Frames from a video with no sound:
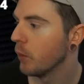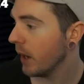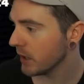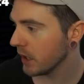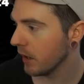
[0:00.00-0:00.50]

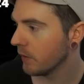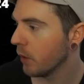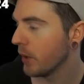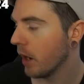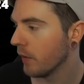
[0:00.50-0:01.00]
We actually have,
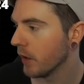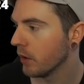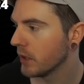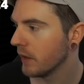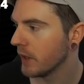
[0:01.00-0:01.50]
no, we don't have the
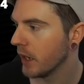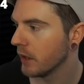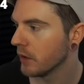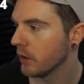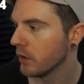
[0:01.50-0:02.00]
nuts.
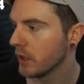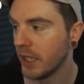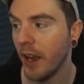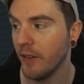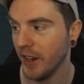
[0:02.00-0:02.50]
7-9 is a nut.
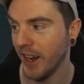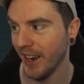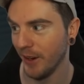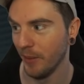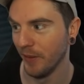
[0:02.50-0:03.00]

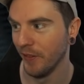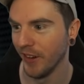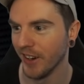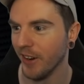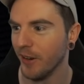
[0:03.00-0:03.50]
7-9 would be
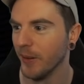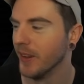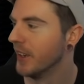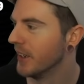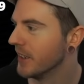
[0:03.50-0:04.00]
fucking
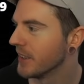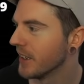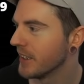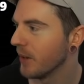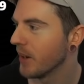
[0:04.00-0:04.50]
horrible. I was
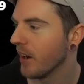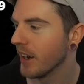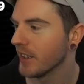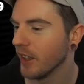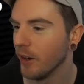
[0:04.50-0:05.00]
going to say we
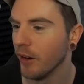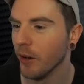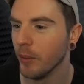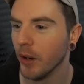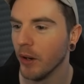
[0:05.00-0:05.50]
can't get slow
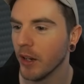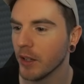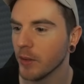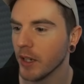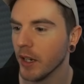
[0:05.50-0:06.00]
rolled, but I
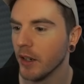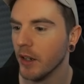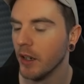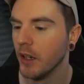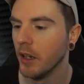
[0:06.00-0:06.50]
guess we can.
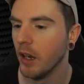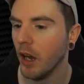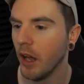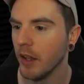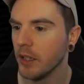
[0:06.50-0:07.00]

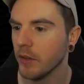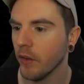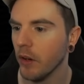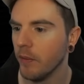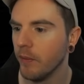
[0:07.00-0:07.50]
This is
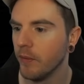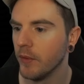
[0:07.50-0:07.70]
fun.